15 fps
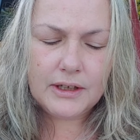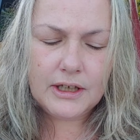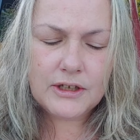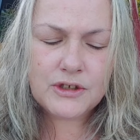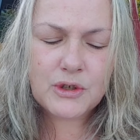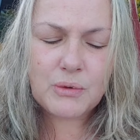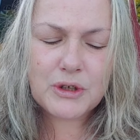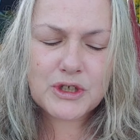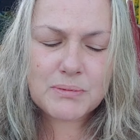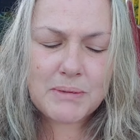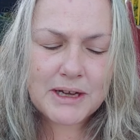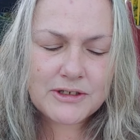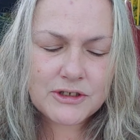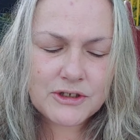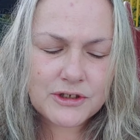into which
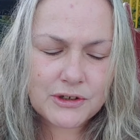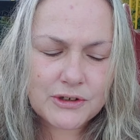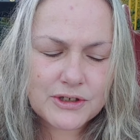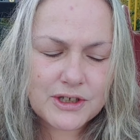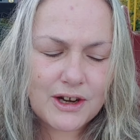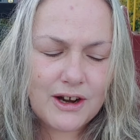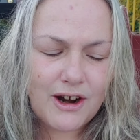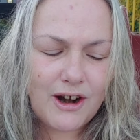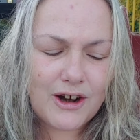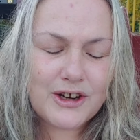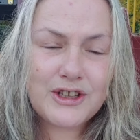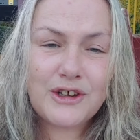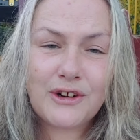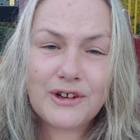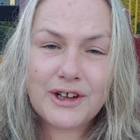messengers are
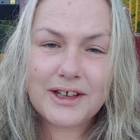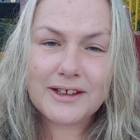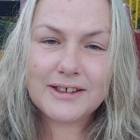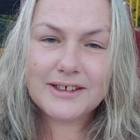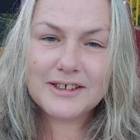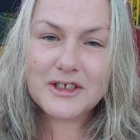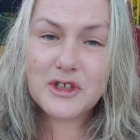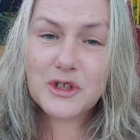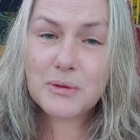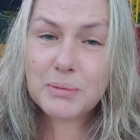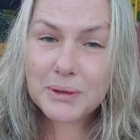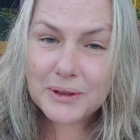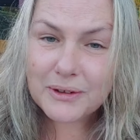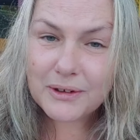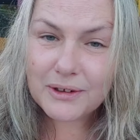yearning to
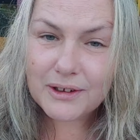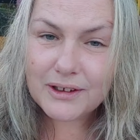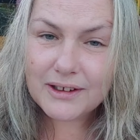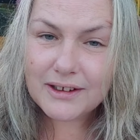peer.